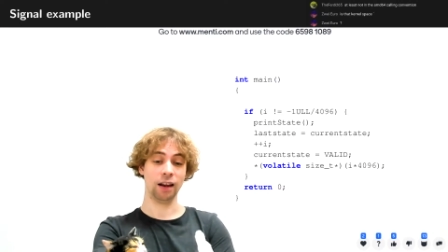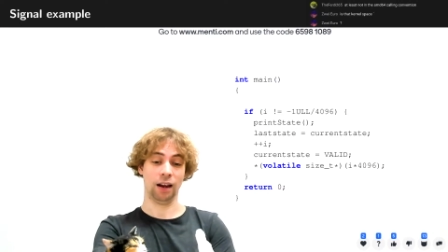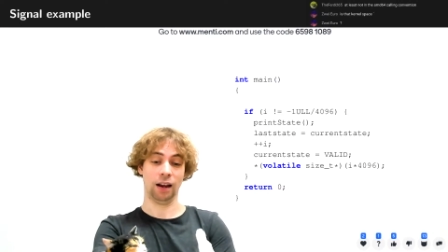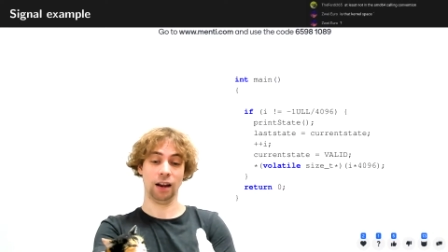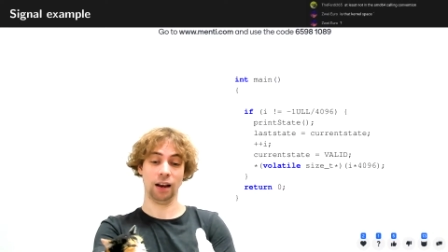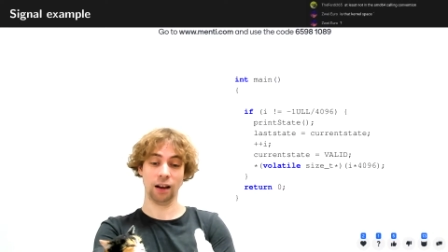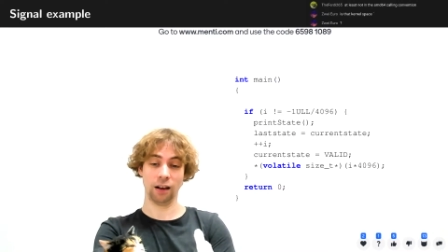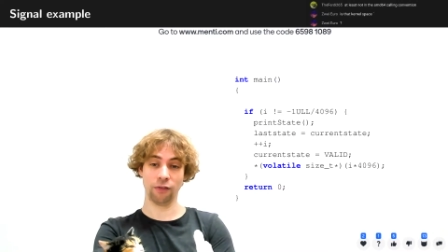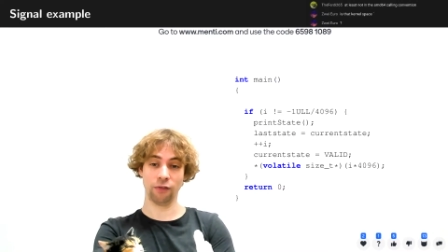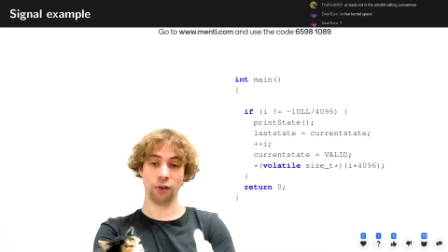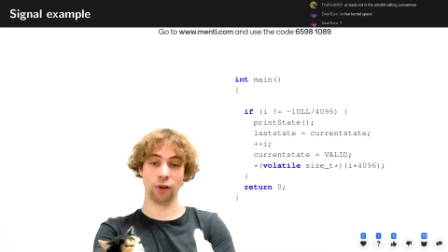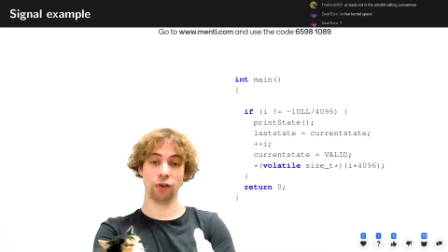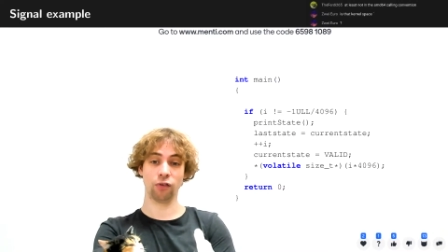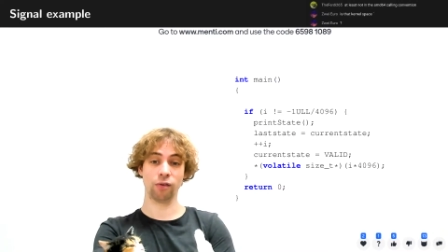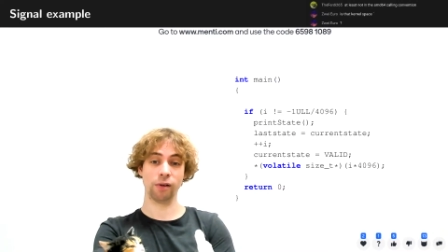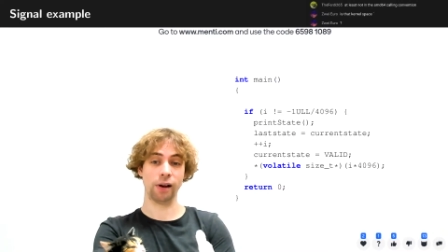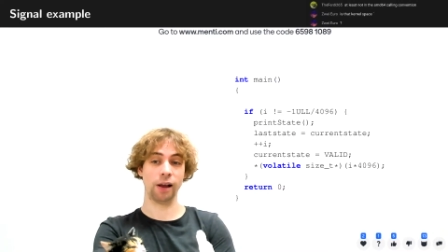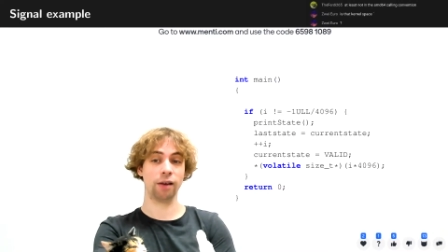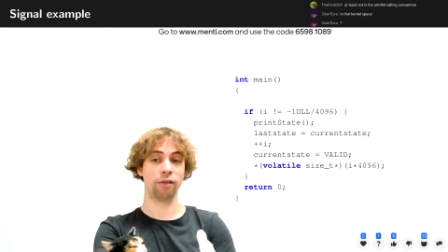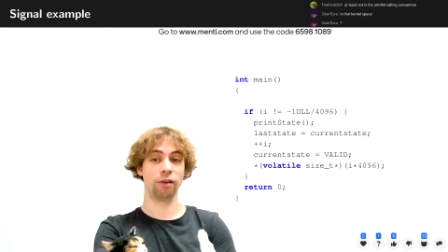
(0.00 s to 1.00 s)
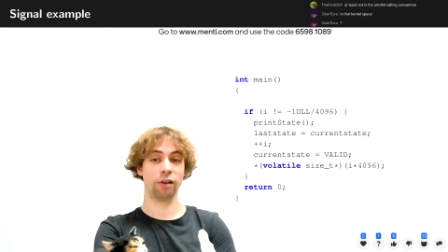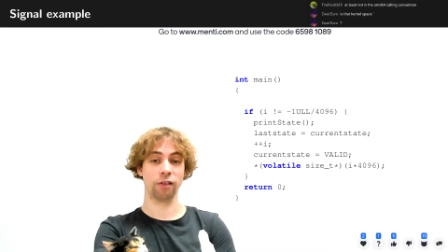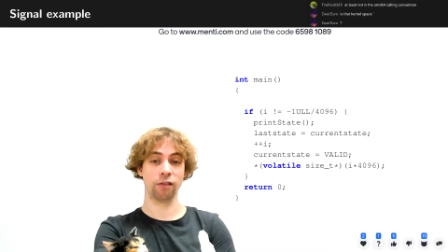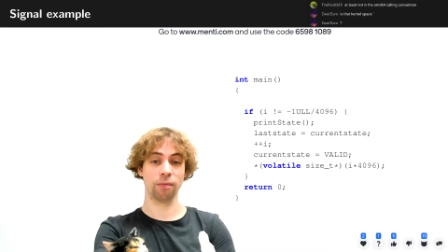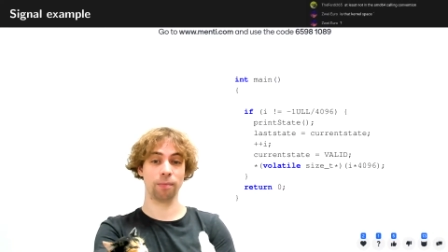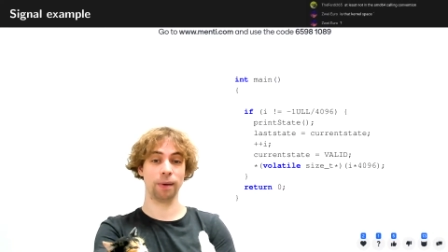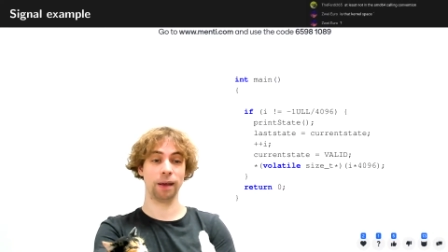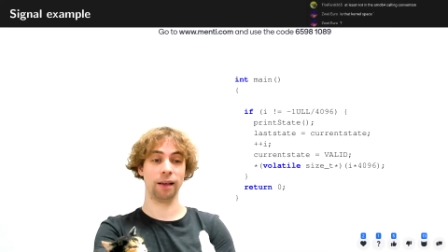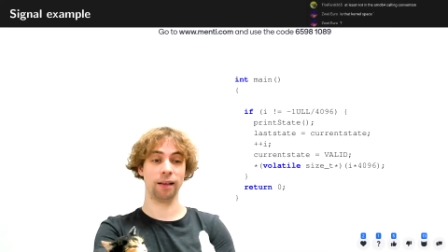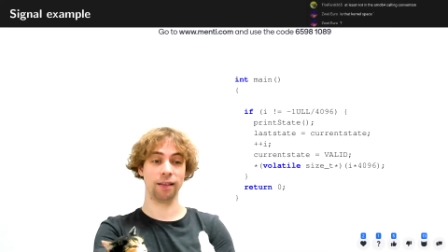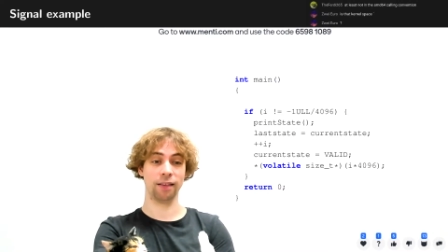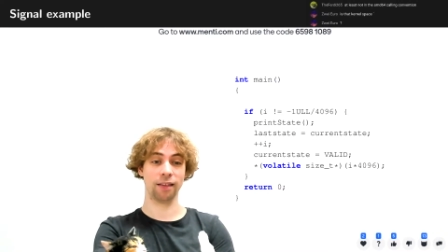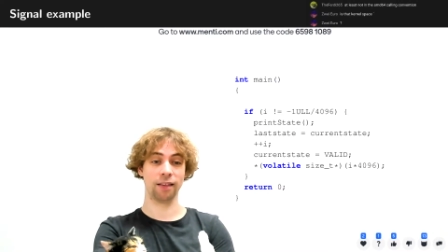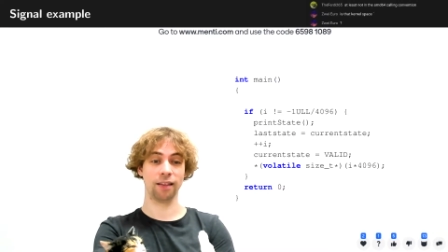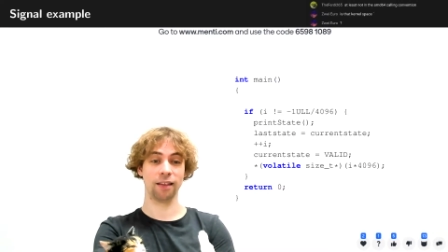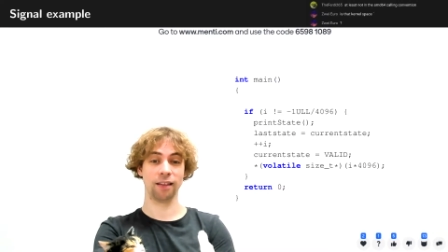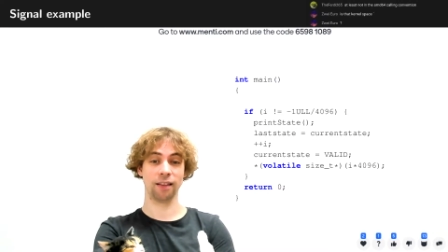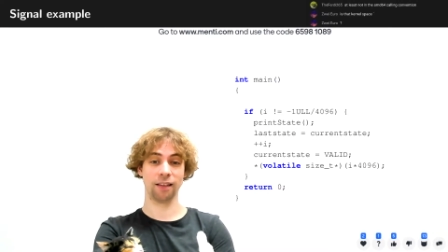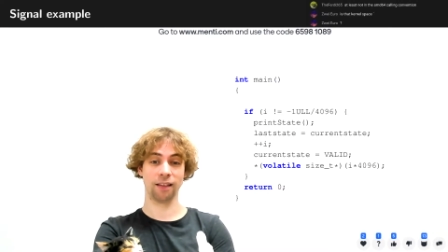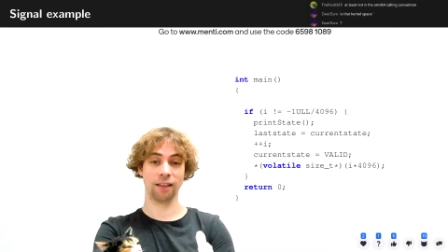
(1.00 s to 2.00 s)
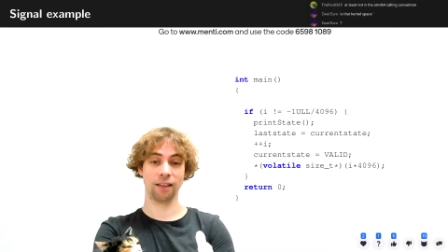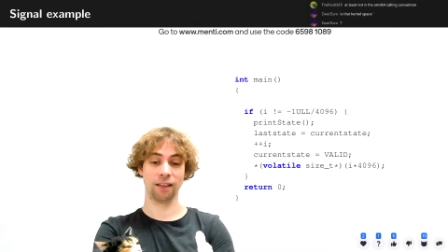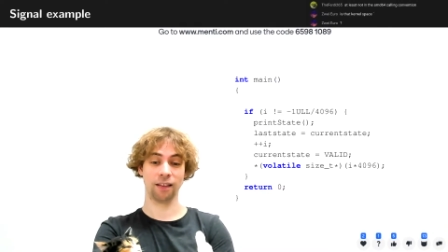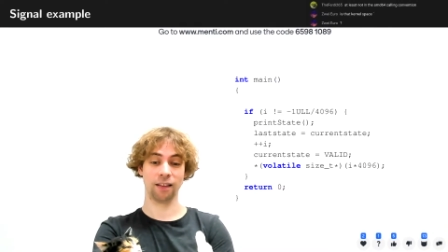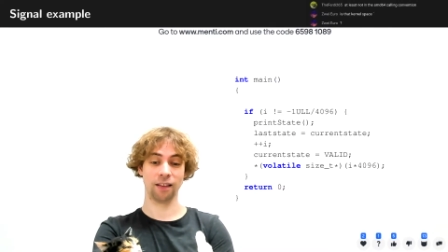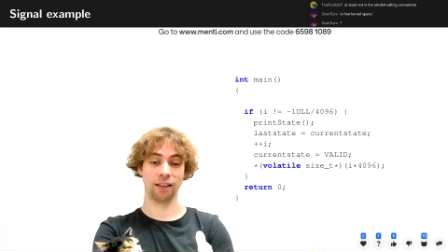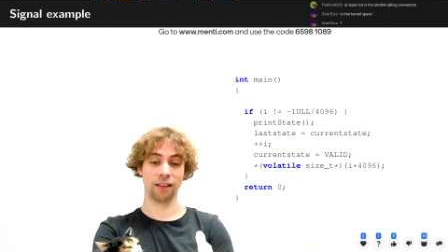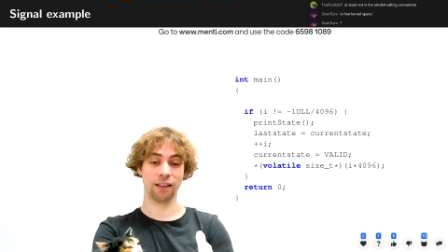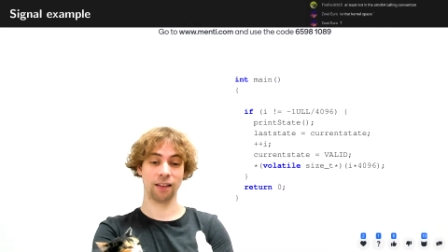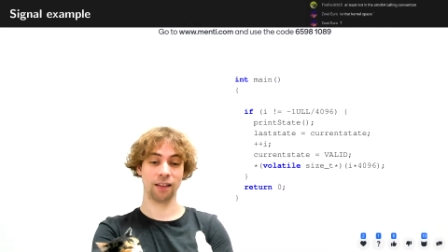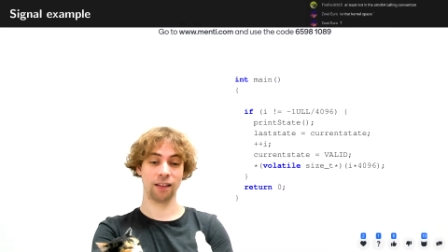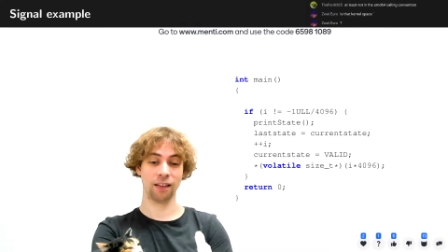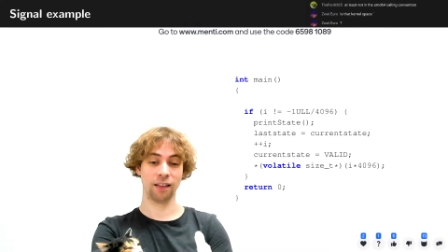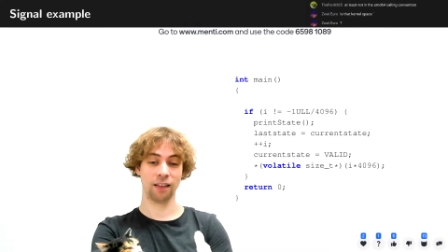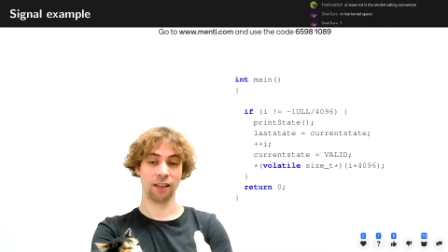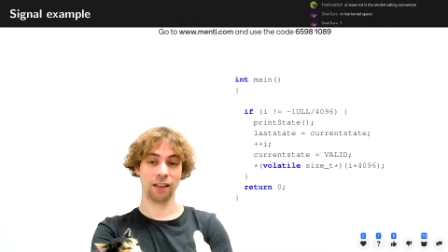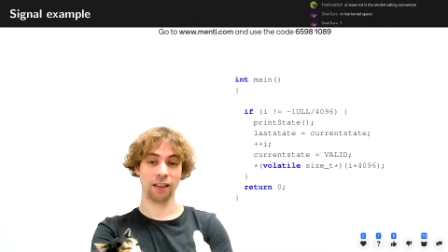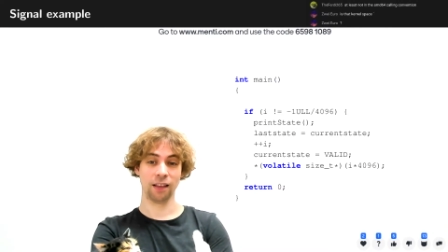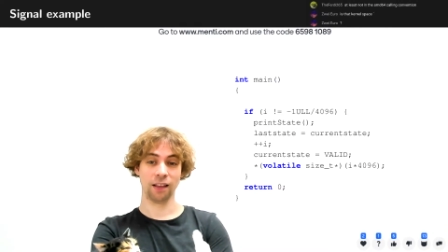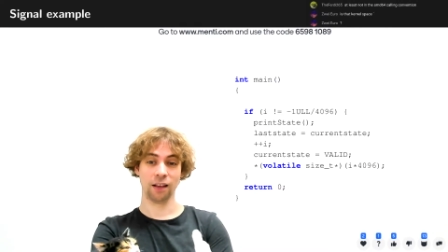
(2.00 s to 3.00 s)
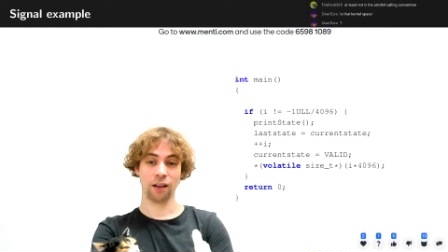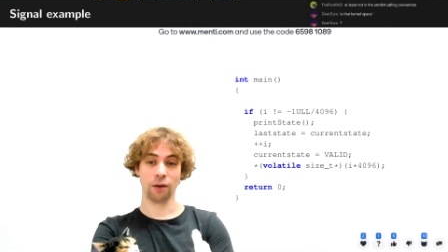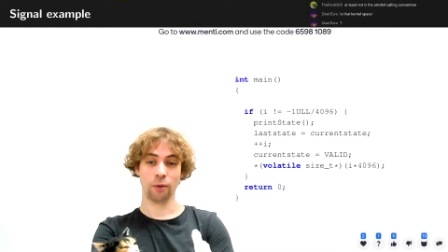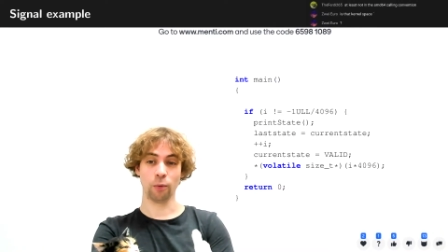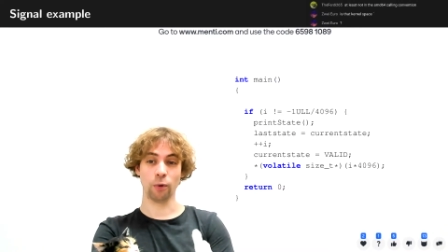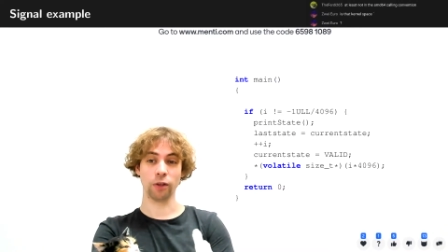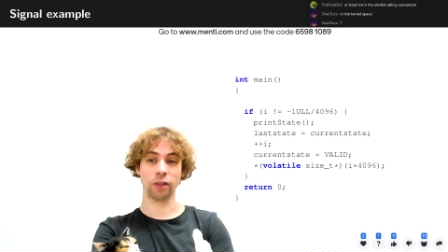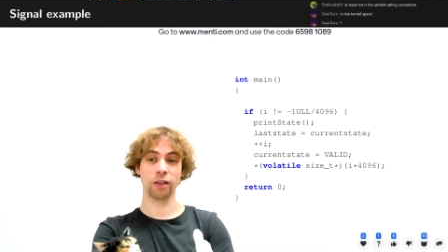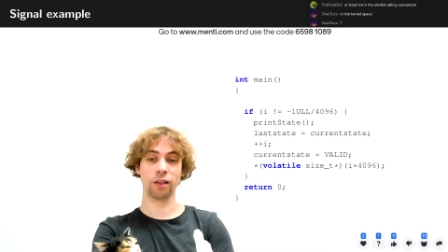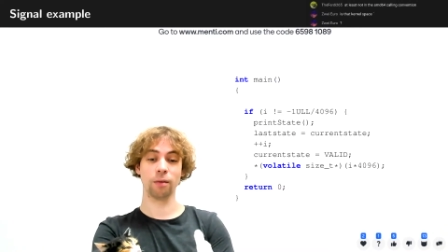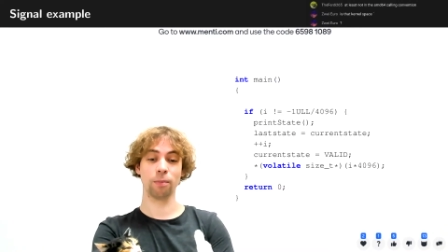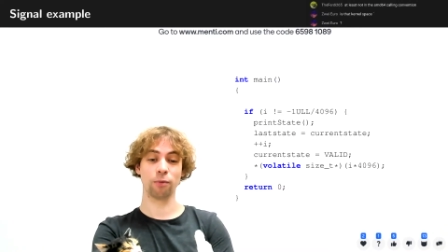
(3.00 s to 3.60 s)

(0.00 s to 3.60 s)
in the virtual address space. What's the